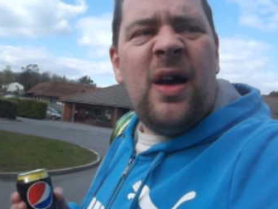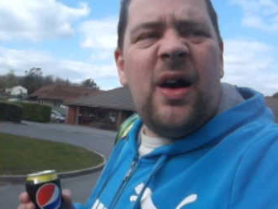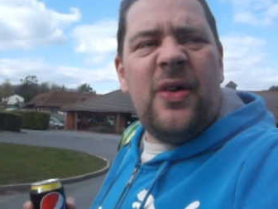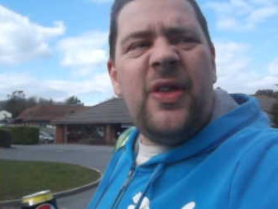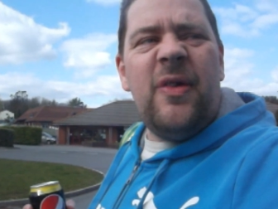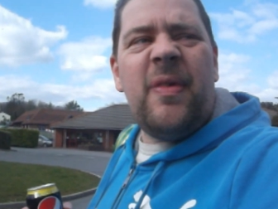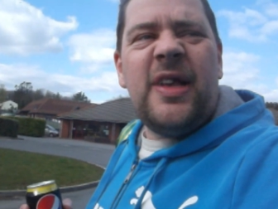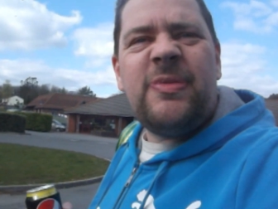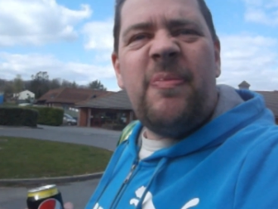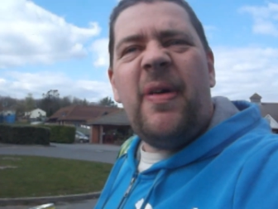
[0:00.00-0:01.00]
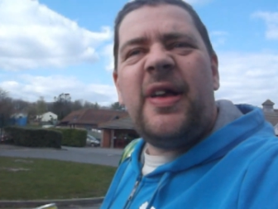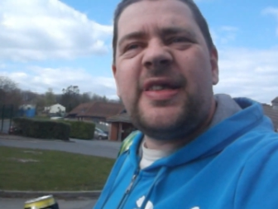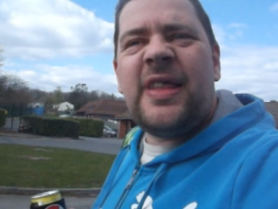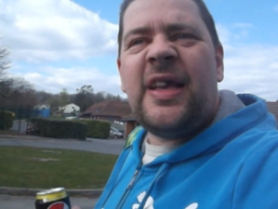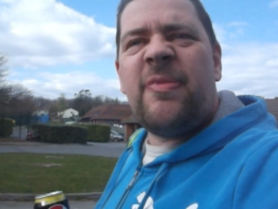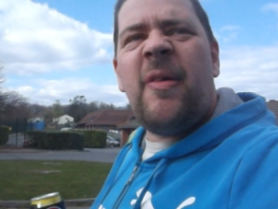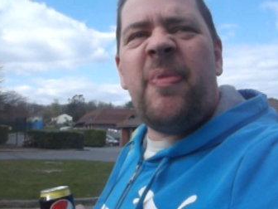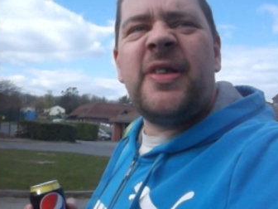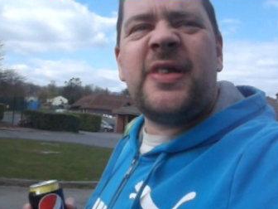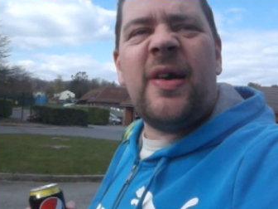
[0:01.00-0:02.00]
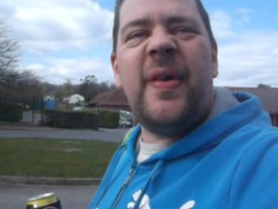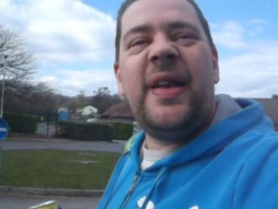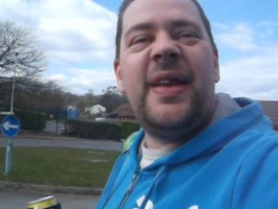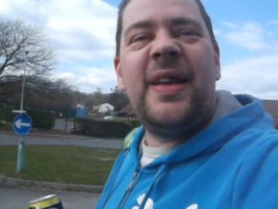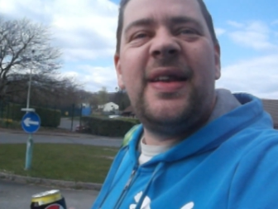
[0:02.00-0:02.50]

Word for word: Oh no, there's my bus. I think it's my bus going.